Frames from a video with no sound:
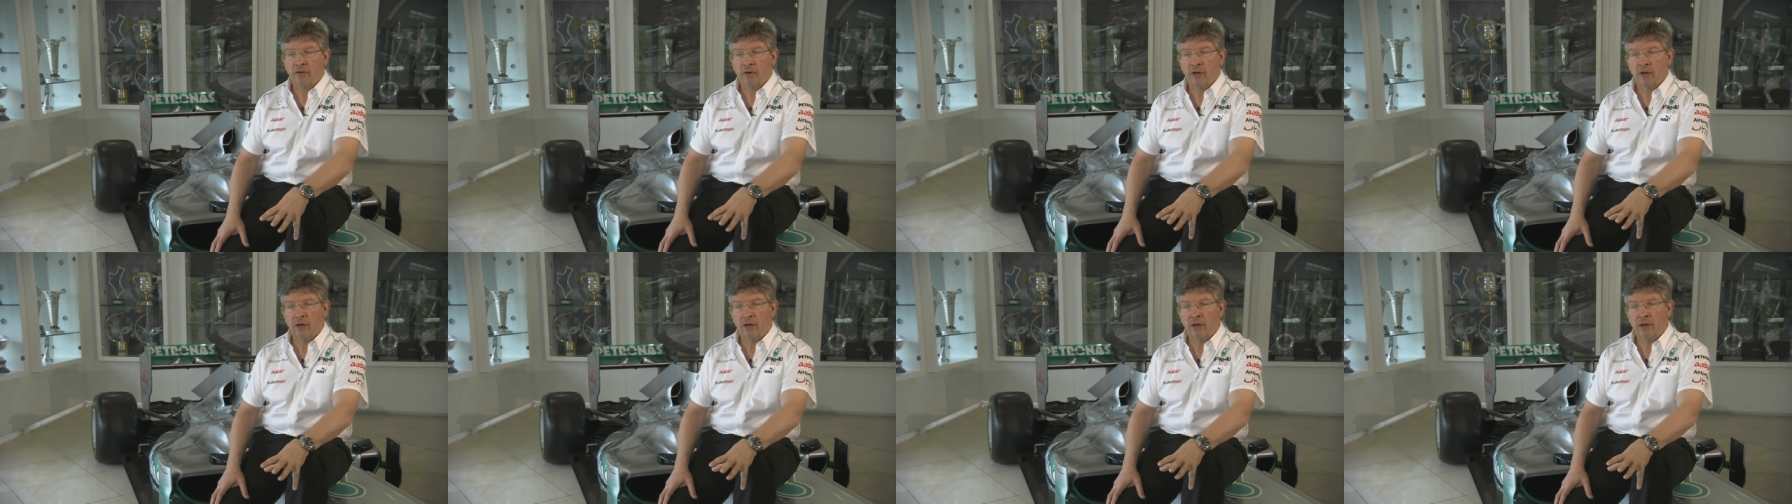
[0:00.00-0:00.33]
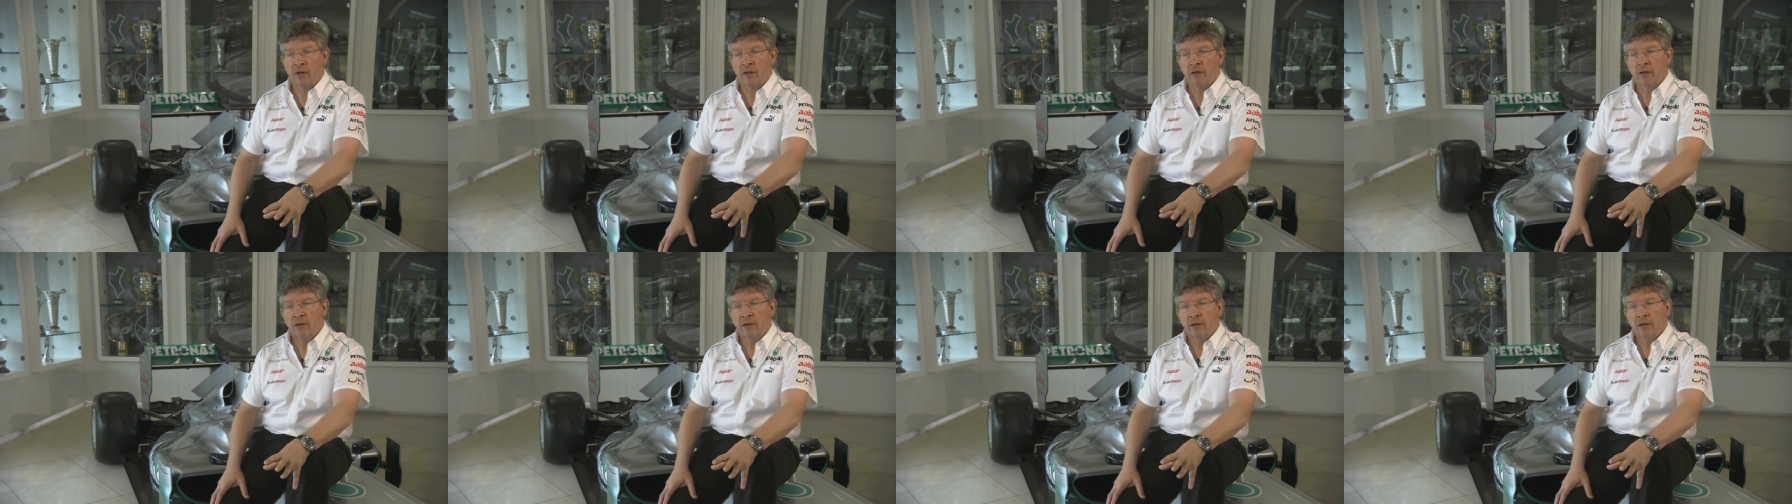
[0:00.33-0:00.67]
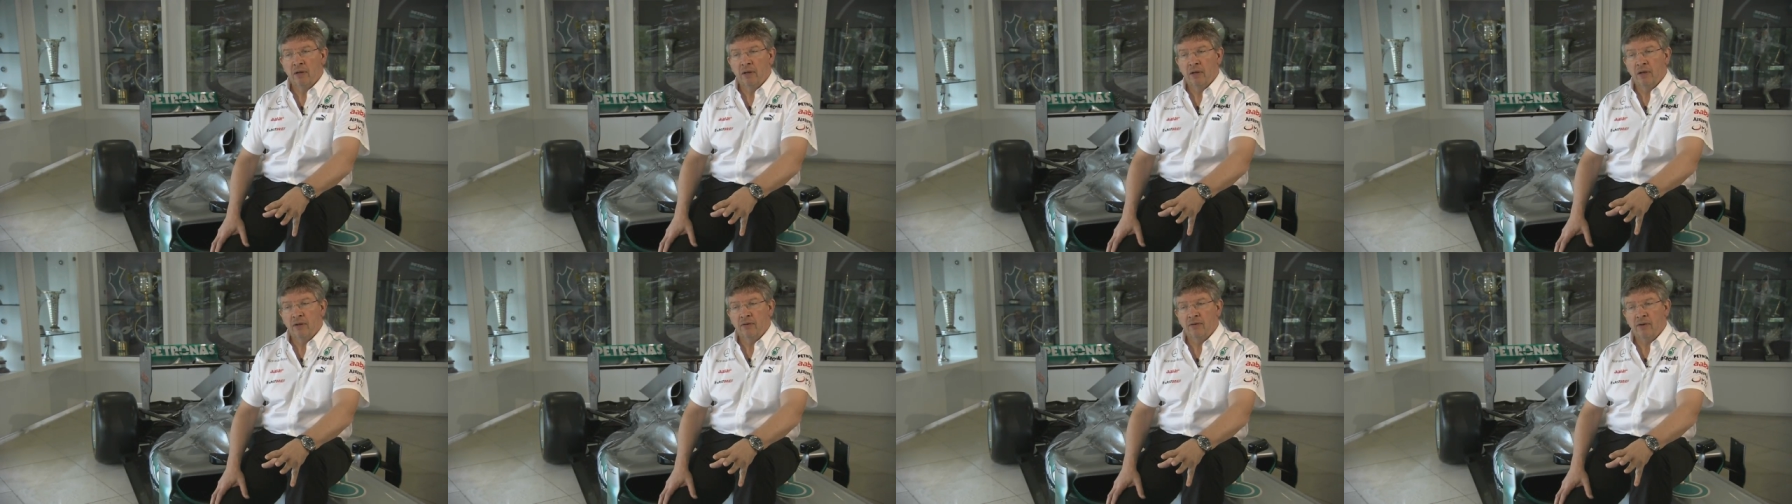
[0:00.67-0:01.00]
are
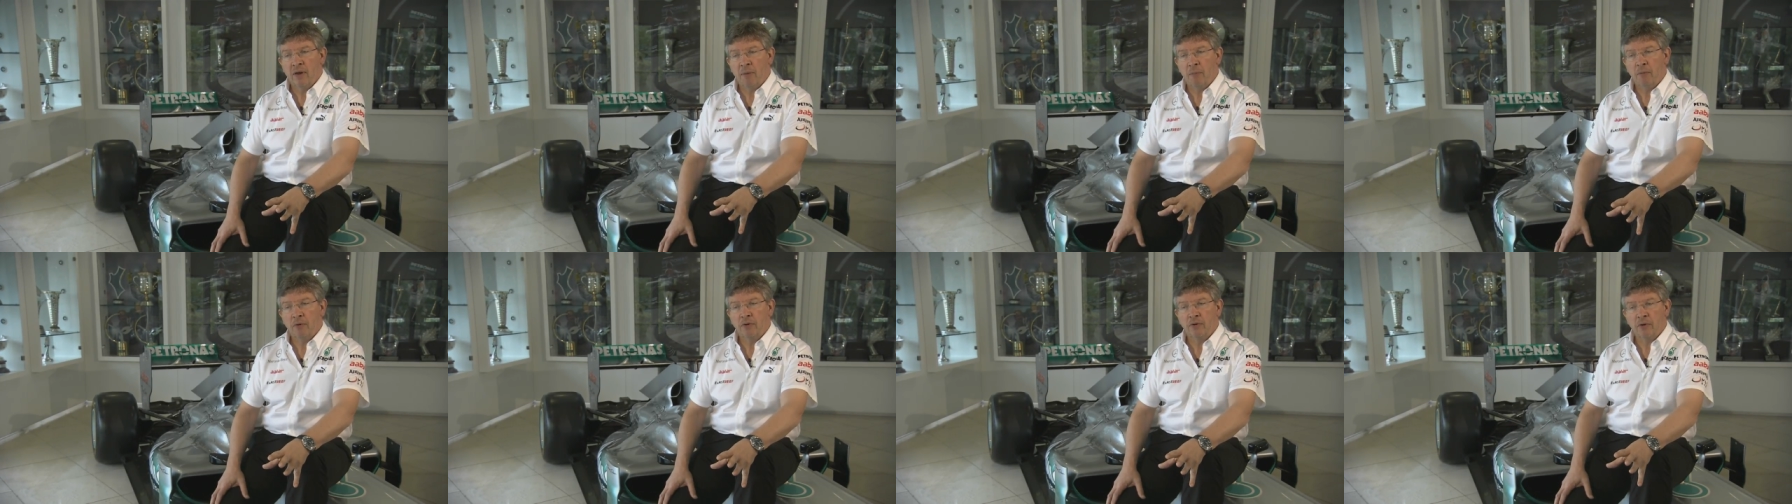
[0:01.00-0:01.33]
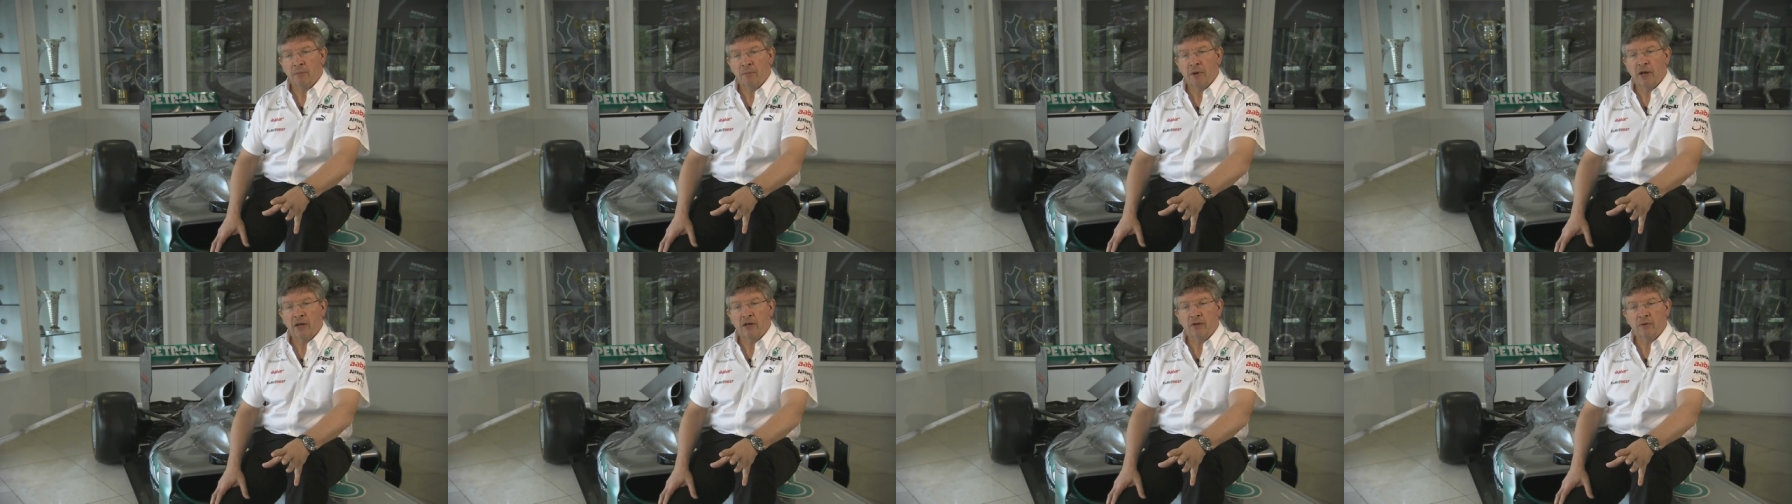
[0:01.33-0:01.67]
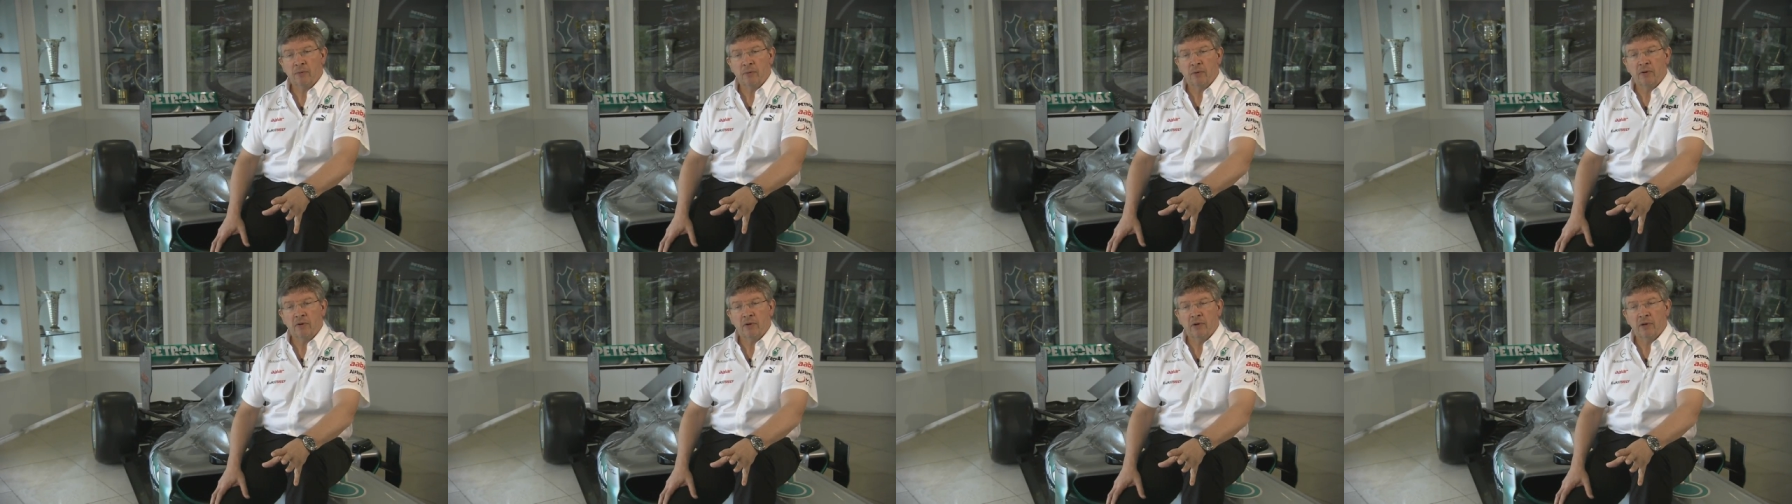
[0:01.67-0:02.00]
temperature
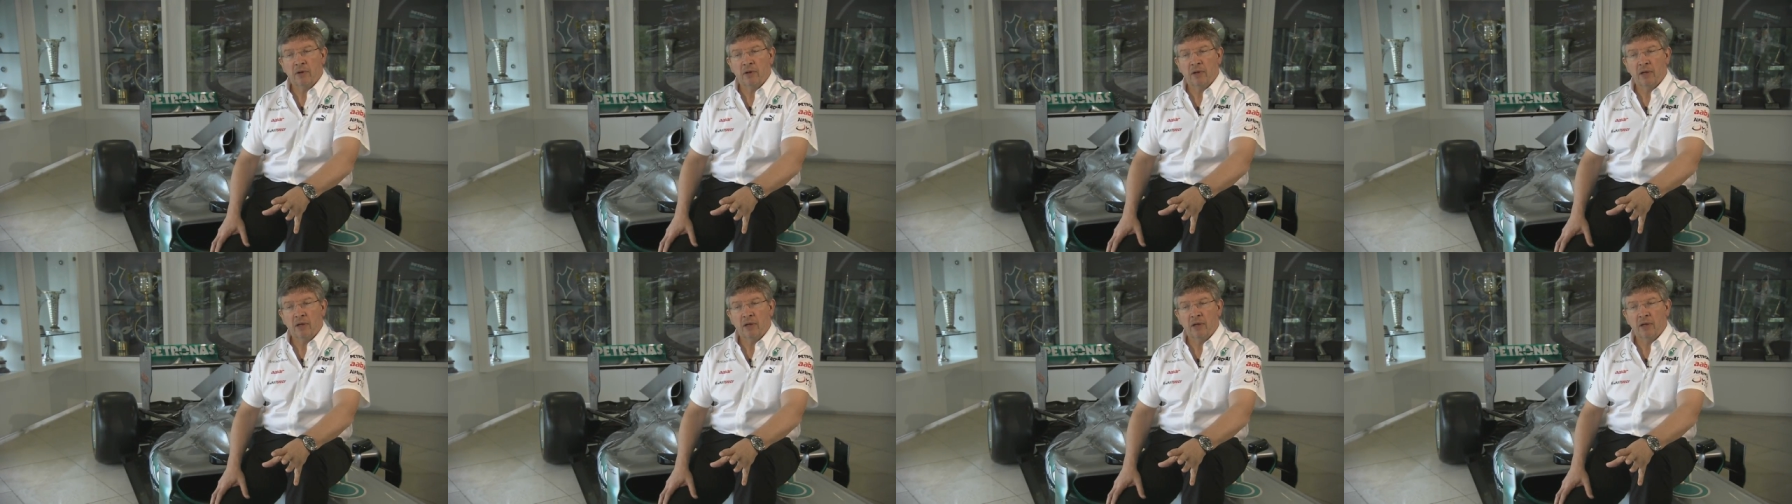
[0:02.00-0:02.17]
management,